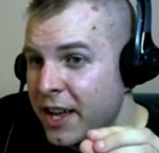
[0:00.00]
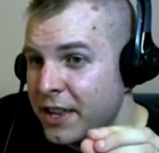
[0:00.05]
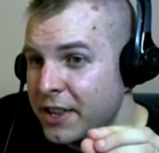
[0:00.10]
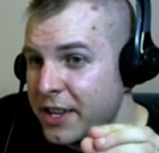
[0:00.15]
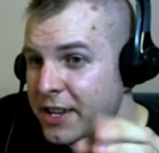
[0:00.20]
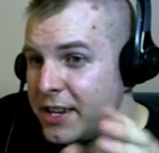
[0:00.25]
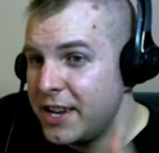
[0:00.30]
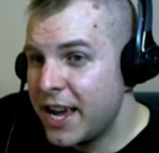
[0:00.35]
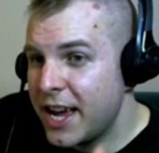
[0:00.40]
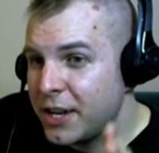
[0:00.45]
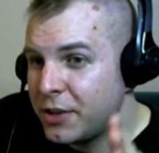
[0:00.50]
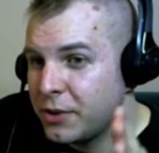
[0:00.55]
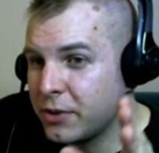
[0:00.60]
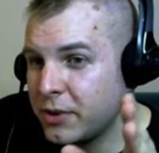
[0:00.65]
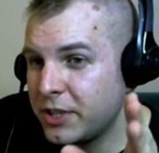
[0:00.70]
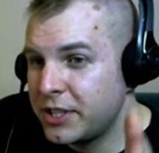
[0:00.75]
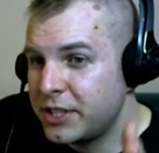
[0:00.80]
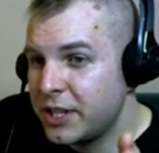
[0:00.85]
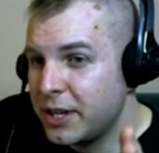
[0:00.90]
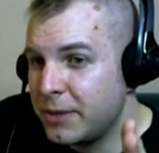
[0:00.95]
the
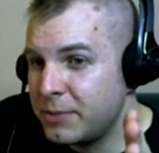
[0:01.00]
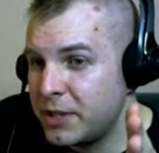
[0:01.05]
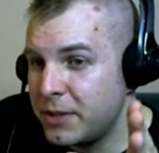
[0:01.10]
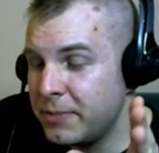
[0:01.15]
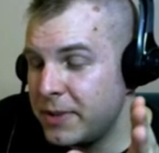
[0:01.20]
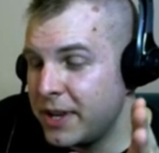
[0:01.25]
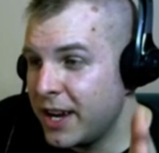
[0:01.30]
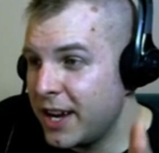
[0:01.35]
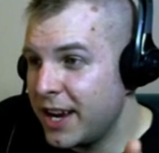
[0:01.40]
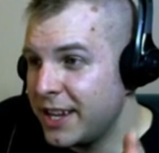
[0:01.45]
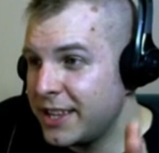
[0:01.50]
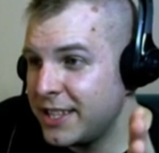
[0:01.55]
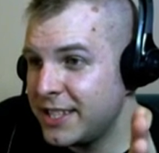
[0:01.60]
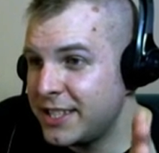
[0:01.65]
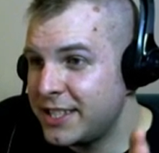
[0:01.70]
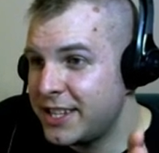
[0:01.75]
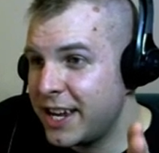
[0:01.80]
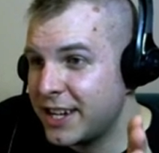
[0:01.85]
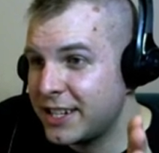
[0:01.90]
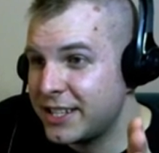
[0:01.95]
natural assumption behind
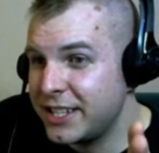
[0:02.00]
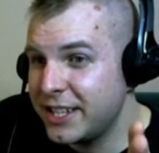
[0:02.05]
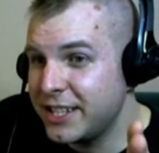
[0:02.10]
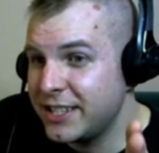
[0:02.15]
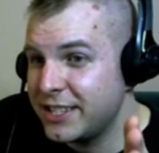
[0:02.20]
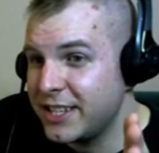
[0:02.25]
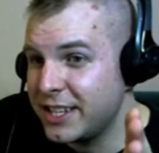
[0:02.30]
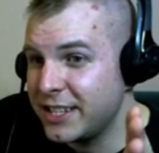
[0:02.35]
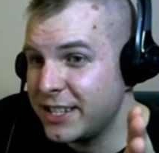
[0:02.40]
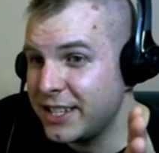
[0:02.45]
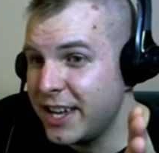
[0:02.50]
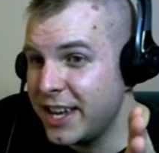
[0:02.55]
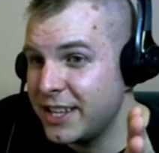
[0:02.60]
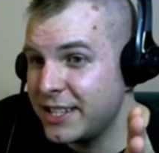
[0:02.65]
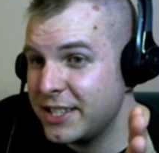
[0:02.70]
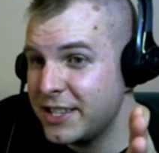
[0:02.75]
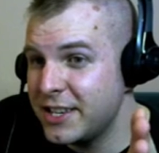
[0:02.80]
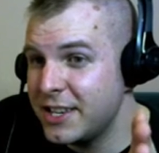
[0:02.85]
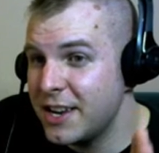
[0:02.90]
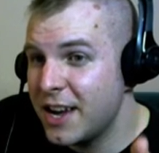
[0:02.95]
these texts is that
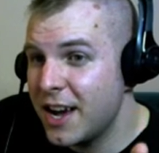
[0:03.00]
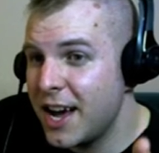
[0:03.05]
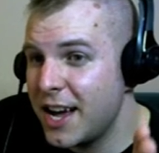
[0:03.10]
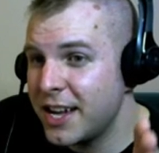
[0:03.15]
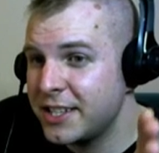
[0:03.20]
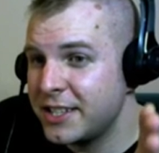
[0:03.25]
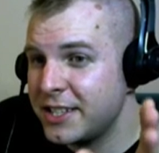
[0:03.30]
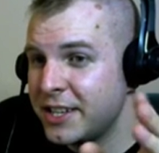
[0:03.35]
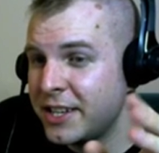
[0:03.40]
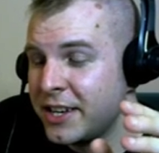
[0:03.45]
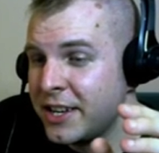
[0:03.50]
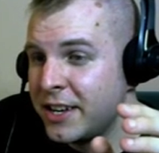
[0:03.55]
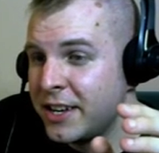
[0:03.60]
it's not